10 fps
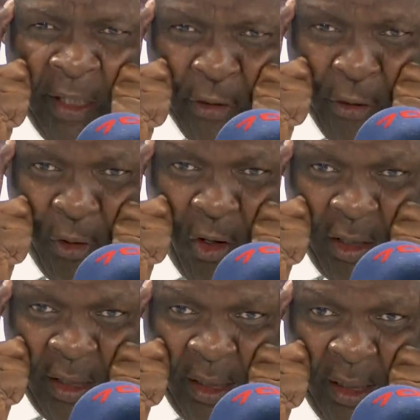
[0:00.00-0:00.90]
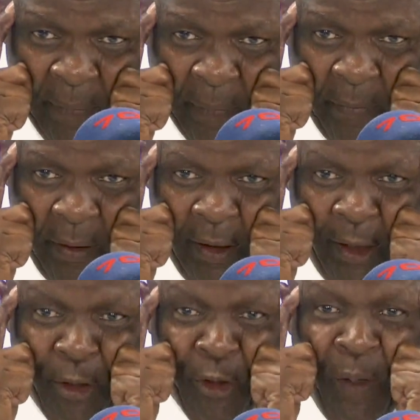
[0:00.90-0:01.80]
that is locked here,
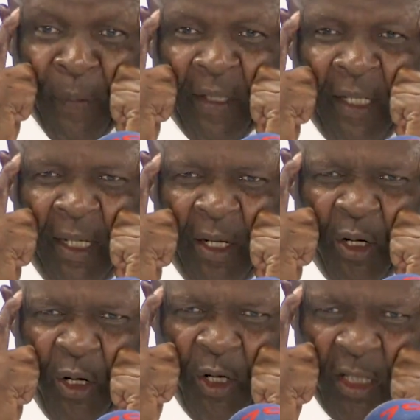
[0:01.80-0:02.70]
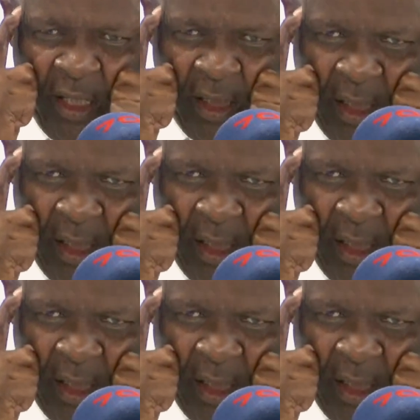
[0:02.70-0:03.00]
the jobs that are locked